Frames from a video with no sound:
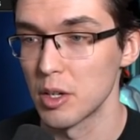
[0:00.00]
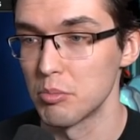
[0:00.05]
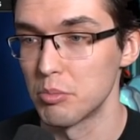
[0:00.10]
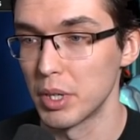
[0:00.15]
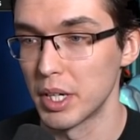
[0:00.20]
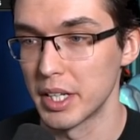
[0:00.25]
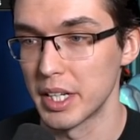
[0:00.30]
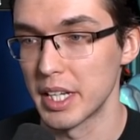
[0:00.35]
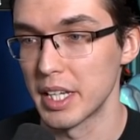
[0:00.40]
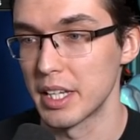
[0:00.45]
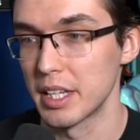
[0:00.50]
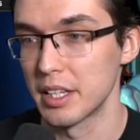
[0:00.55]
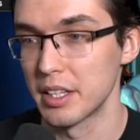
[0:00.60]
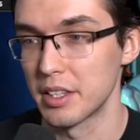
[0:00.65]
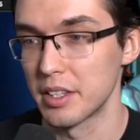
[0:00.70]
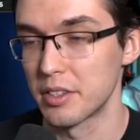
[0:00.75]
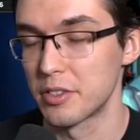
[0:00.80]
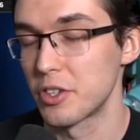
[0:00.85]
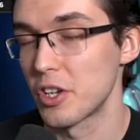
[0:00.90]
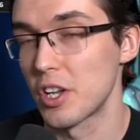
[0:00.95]
but
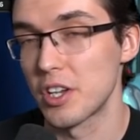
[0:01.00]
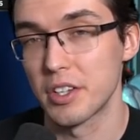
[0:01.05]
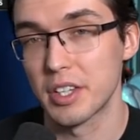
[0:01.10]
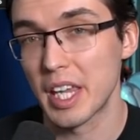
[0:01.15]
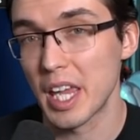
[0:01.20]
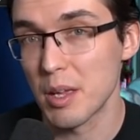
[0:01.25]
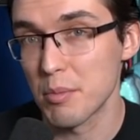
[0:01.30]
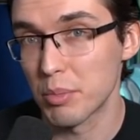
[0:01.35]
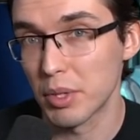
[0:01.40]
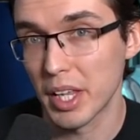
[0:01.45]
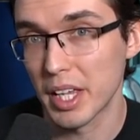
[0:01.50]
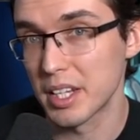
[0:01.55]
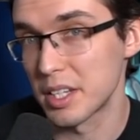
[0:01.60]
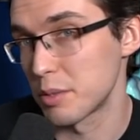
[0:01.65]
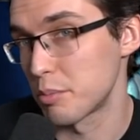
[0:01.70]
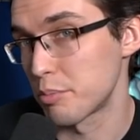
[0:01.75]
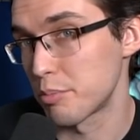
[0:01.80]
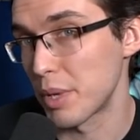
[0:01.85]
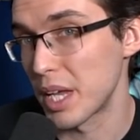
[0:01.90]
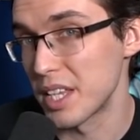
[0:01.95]
the game plan
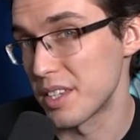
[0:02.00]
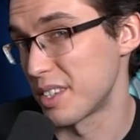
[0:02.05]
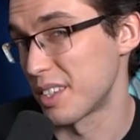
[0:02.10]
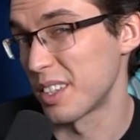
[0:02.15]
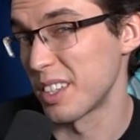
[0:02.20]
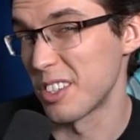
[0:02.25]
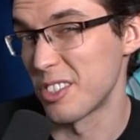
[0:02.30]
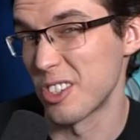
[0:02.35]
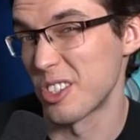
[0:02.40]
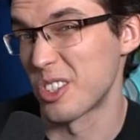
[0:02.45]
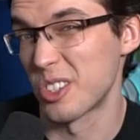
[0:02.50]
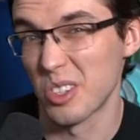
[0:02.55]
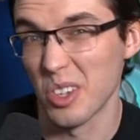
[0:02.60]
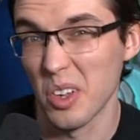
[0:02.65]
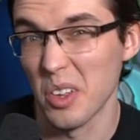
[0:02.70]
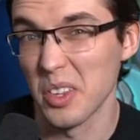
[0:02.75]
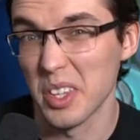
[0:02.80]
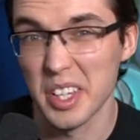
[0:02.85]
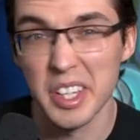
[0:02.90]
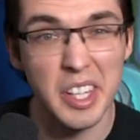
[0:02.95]
is basically just
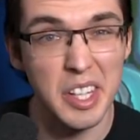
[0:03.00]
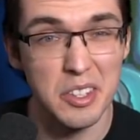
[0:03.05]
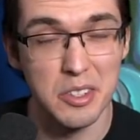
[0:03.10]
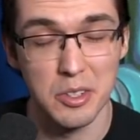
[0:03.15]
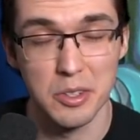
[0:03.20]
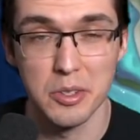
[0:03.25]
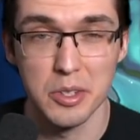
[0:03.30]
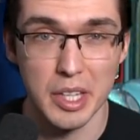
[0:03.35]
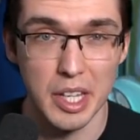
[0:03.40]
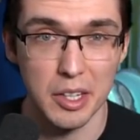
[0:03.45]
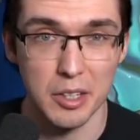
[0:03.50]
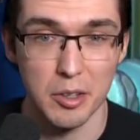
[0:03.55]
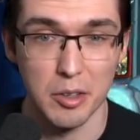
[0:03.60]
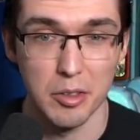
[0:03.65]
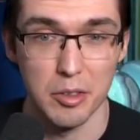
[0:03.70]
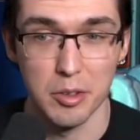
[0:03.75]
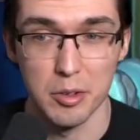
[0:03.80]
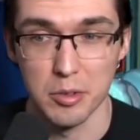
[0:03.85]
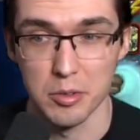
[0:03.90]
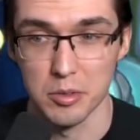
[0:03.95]
stalling until you get
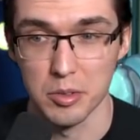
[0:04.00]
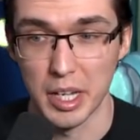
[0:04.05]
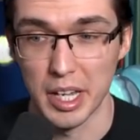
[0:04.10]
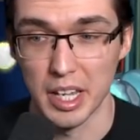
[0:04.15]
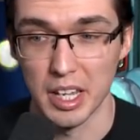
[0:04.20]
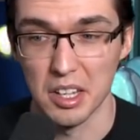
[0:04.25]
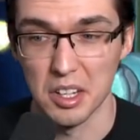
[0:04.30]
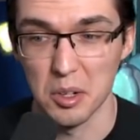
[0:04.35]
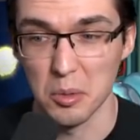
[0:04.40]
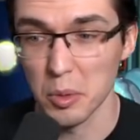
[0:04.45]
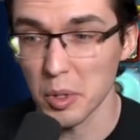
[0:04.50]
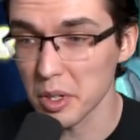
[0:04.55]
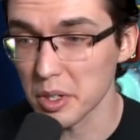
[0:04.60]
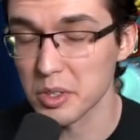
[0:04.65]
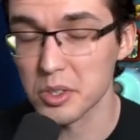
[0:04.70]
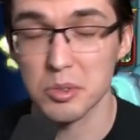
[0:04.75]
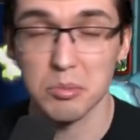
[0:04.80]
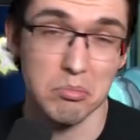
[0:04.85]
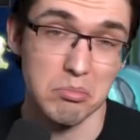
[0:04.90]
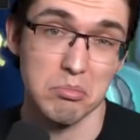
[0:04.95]
Cthulhu, and it
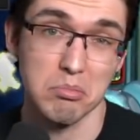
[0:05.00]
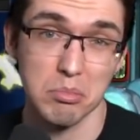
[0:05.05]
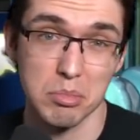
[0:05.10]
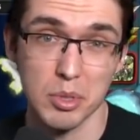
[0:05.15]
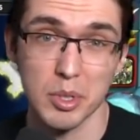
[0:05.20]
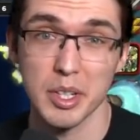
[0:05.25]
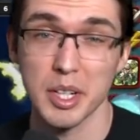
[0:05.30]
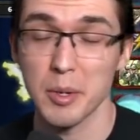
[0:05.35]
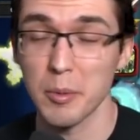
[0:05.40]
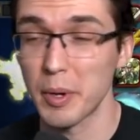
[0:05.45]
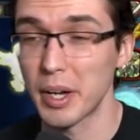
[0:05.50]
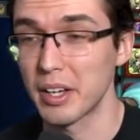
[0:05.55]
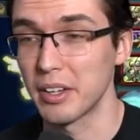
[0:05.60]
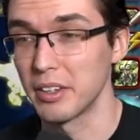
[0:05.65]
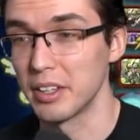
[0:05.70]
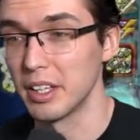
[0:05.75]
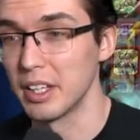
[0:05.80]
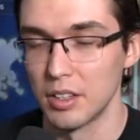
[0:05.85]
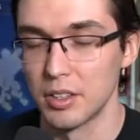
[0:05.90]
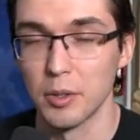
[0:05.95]
works pretty well.